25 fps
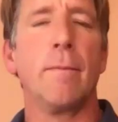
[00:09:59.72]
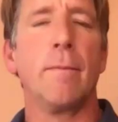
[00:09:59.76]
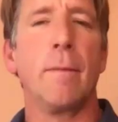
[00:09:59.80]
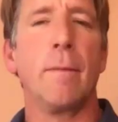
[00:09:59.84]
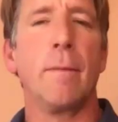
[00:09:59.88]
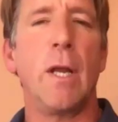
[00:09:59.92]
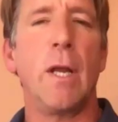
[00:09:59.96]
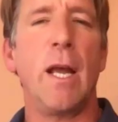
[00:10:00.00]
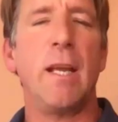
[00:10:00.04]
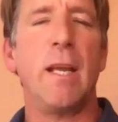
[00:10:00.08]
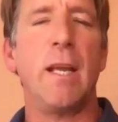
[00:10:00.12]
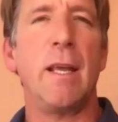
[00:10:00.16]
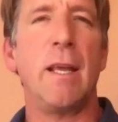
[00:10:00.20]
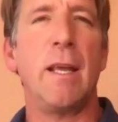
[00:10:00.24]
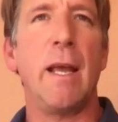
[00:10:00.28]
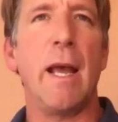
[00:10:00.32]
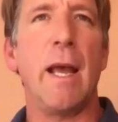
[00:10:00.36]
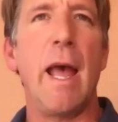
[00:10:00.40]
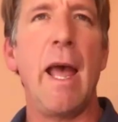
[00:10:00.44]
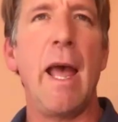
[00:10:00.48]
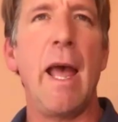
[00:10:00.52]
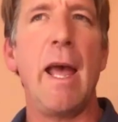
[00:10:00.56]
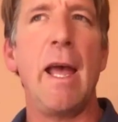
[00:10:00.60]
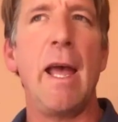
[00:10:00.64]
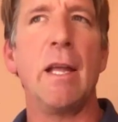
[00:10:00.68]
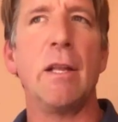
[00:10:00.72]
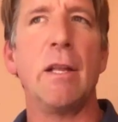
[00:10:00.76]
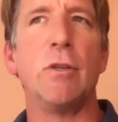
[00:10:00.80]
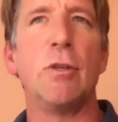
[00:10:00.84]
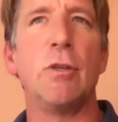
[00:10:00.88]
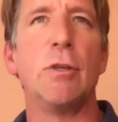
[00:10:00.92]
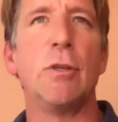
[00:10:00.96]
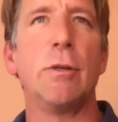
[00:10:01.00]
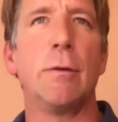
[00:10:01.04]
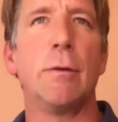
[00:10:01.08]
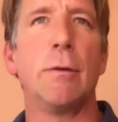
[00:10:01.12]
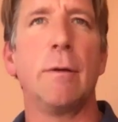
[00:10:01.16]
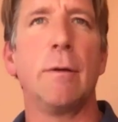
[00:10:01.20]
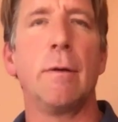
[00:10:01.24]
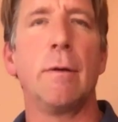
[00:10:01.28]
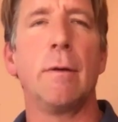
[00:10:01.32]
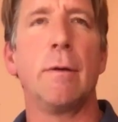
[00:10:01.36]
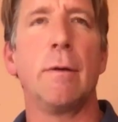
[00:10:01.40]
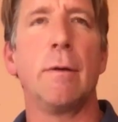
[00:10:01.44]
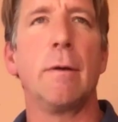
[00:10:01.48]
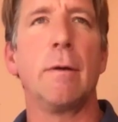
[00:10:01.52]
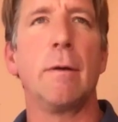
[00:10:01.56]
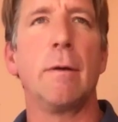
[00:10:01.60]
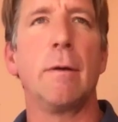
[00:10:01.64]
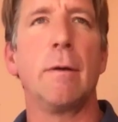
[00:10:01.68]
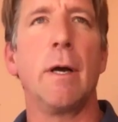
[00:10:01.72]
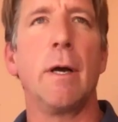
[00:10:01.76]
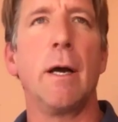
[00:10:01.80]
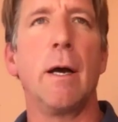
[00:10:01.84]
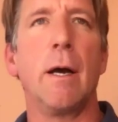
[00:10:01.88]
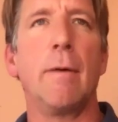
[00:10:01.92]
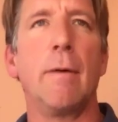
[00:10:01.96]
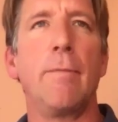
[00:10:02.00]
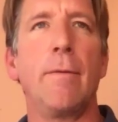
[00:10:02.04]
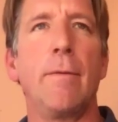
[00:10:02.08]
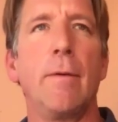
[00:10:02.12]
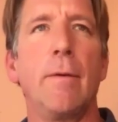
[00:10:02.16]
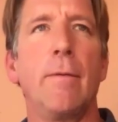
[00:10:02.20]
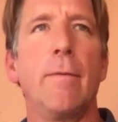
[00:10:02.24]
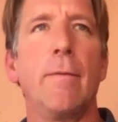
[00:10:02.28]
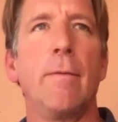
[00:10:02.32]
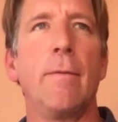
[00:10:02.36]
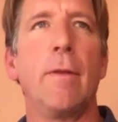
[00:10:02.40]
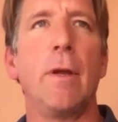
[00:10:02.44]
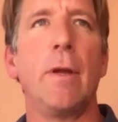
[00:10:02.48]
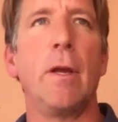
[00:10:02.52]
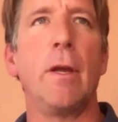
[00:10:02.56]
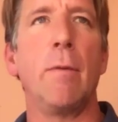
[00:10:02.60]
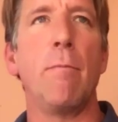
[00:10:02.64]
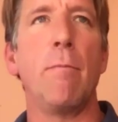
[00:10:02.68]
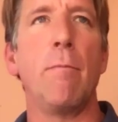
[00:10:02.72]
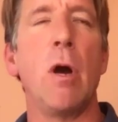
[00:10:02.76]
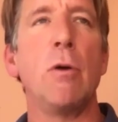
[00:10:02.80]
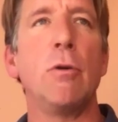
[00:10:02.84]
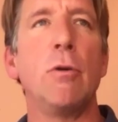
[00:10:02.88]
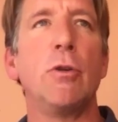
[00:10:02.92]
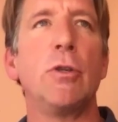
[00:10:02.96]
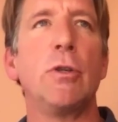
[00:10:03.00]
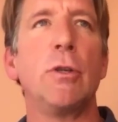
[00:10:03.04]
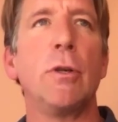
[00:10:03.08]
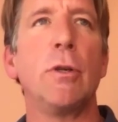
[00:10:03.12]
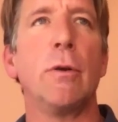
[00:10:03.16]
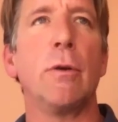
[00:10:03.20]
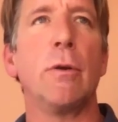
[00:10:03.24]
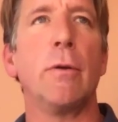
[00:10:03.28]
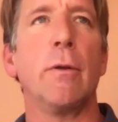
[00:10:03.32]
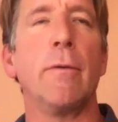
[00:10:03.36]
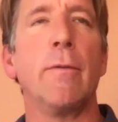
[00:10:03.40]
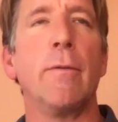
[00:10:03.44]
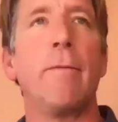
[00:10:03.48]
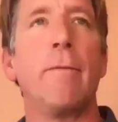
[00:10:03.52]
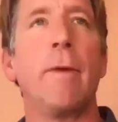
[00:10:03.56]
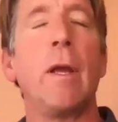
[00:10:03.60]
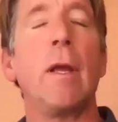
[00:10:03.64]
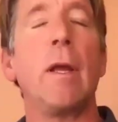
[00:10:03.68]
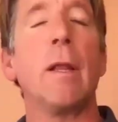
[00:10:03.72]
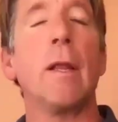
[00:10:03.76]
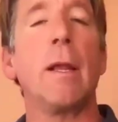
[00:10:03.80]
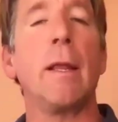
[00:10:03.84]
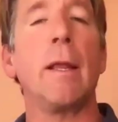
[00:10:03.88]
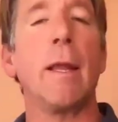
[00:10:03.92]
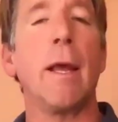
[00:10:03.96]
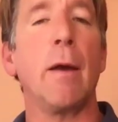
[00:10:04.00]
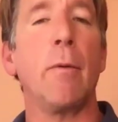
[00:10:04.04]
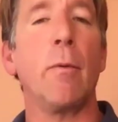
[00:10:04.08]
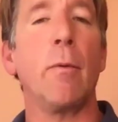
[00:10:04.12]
Take the edge off of the emotion or the feeling that